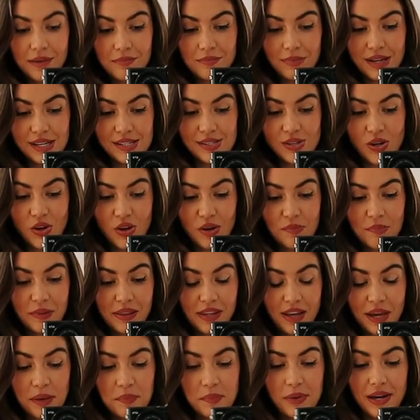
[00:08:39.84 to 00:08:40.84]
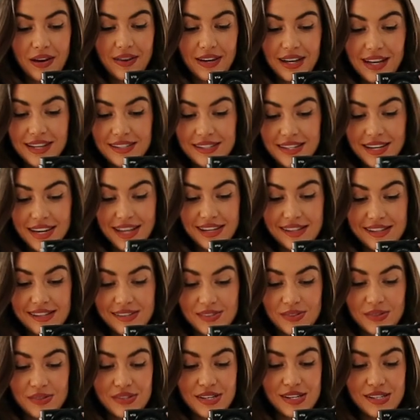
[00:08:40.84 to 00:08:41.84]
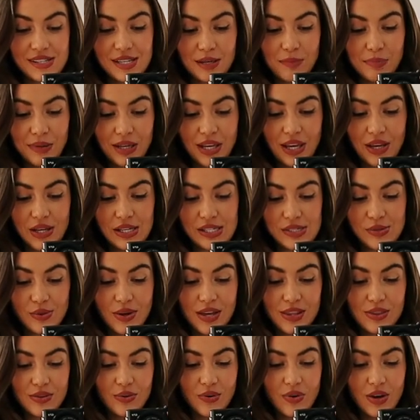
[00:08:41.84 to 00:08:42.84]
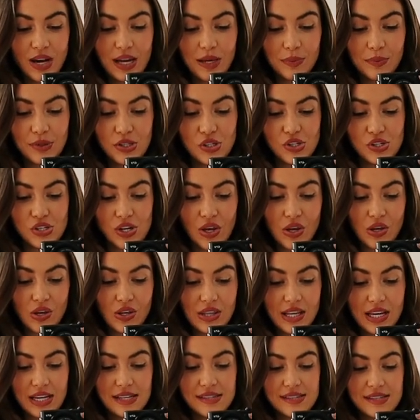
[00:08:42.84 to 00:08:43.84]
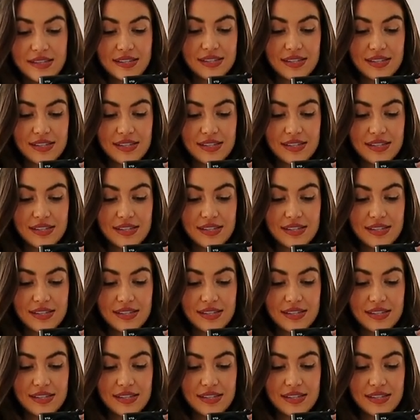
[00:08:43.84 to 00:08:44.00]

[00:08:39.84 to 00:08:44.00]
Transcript: My top that I'm wearing underneath is also super cute, so I thought I would show you this.